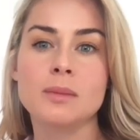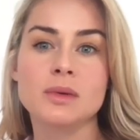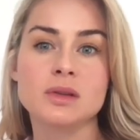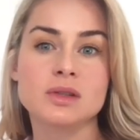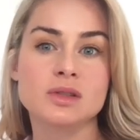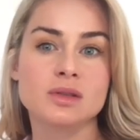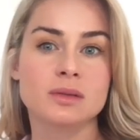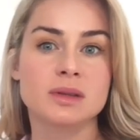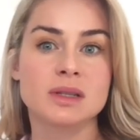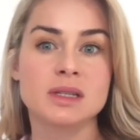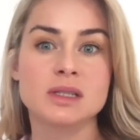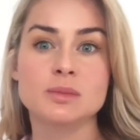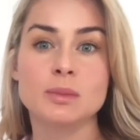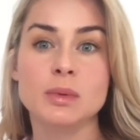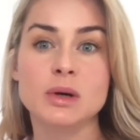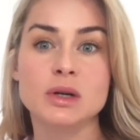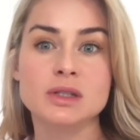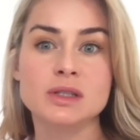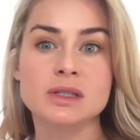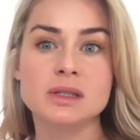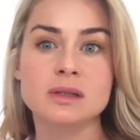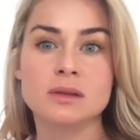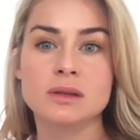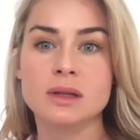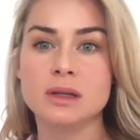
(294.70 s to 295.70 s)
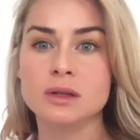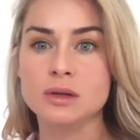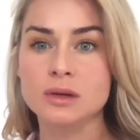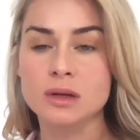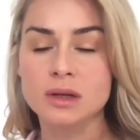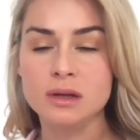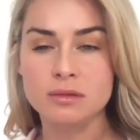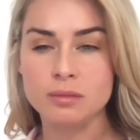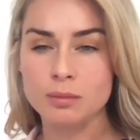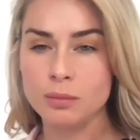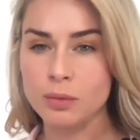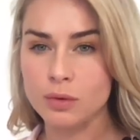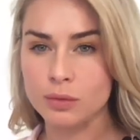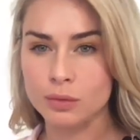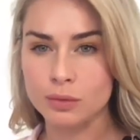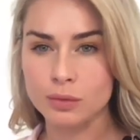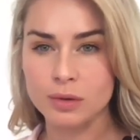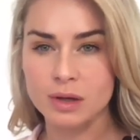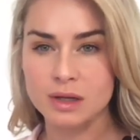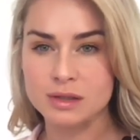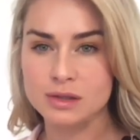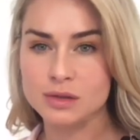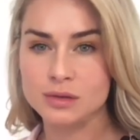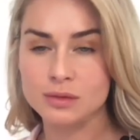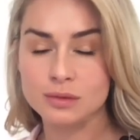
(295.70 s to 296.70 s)
So this person that you give
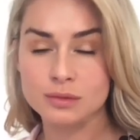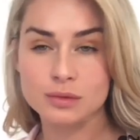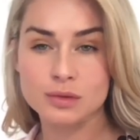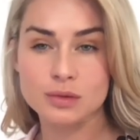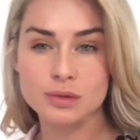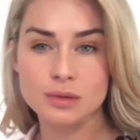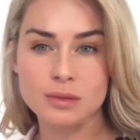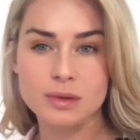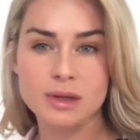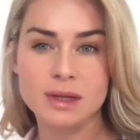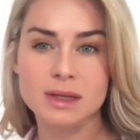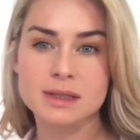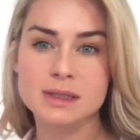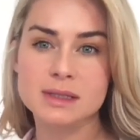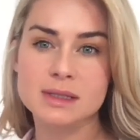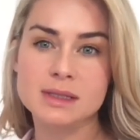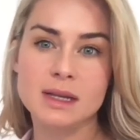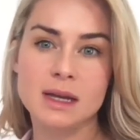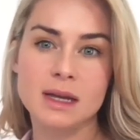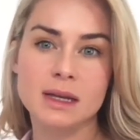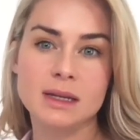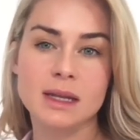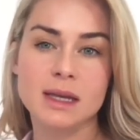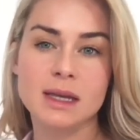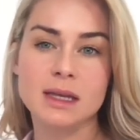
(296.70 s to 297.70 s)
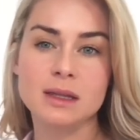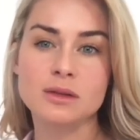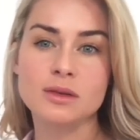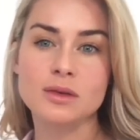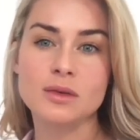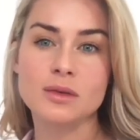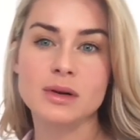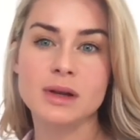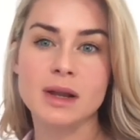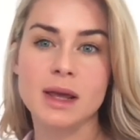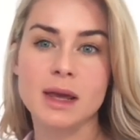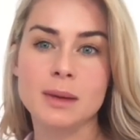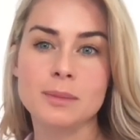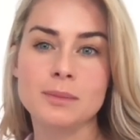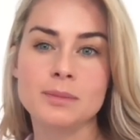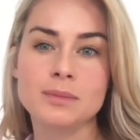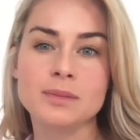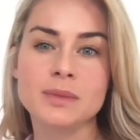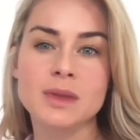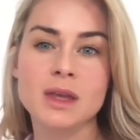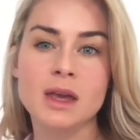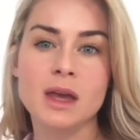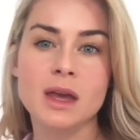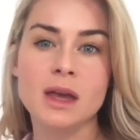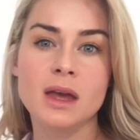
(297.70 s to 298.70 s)
procuration to can sign in your name.
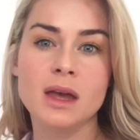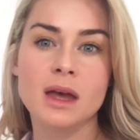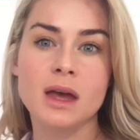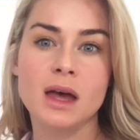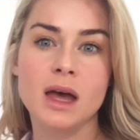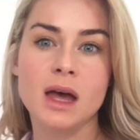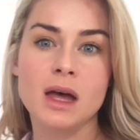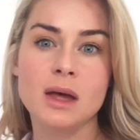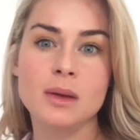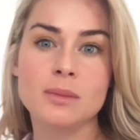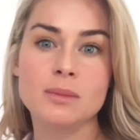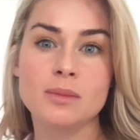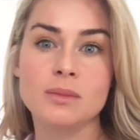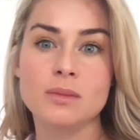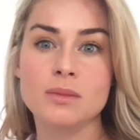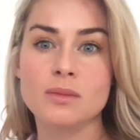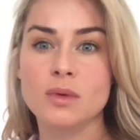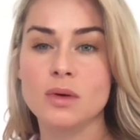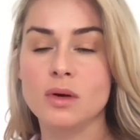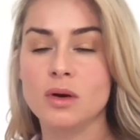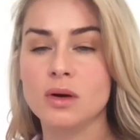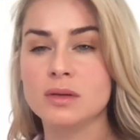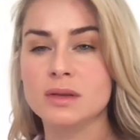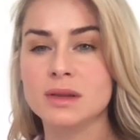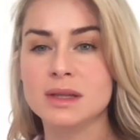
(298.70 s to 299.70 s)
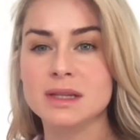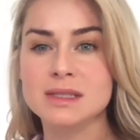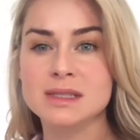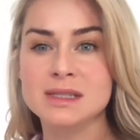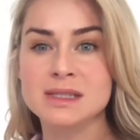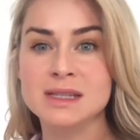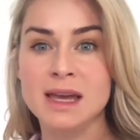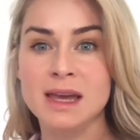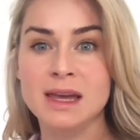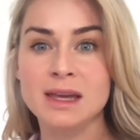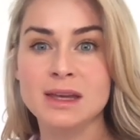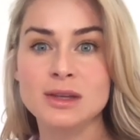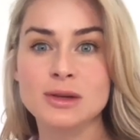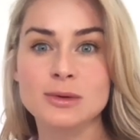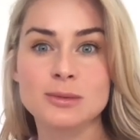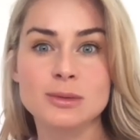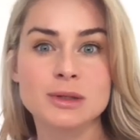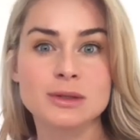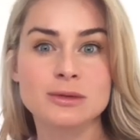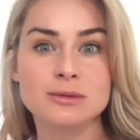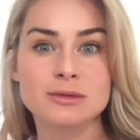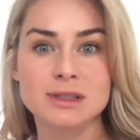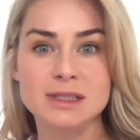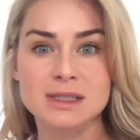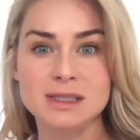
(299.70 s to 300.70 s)
On this day, you
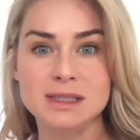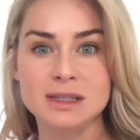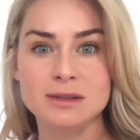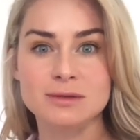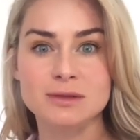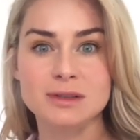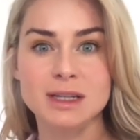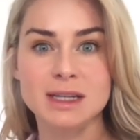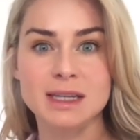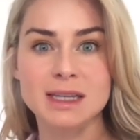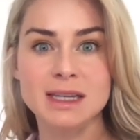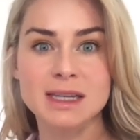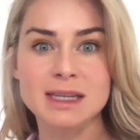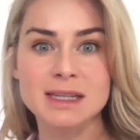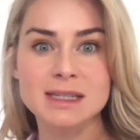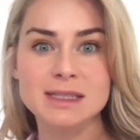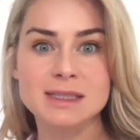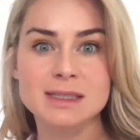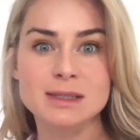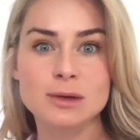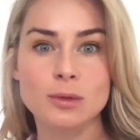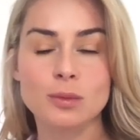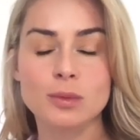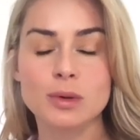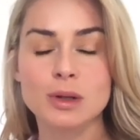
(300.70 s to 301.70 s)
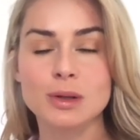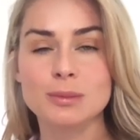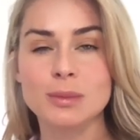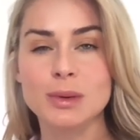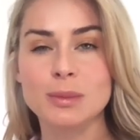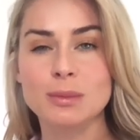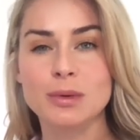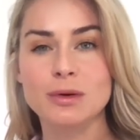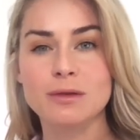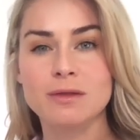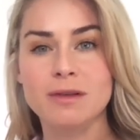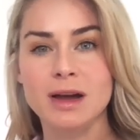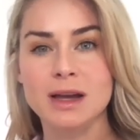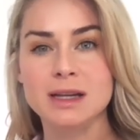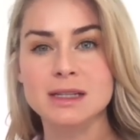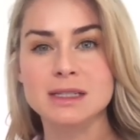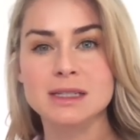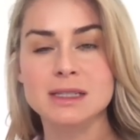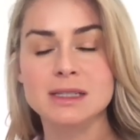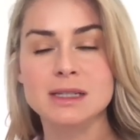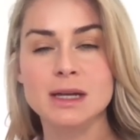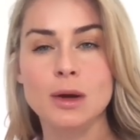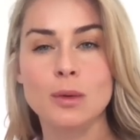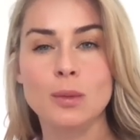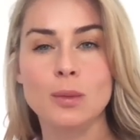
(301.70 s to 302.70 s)
will receive the keys, will be
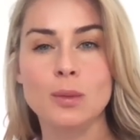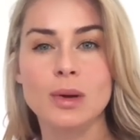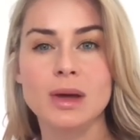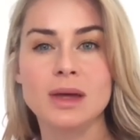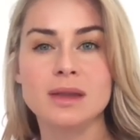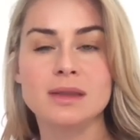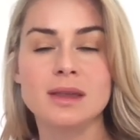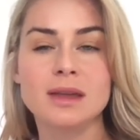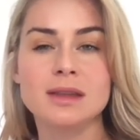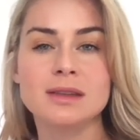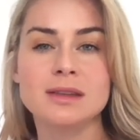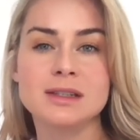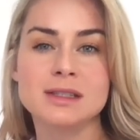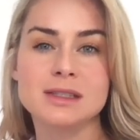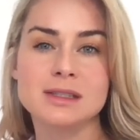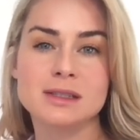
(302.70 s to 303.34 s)
provided with the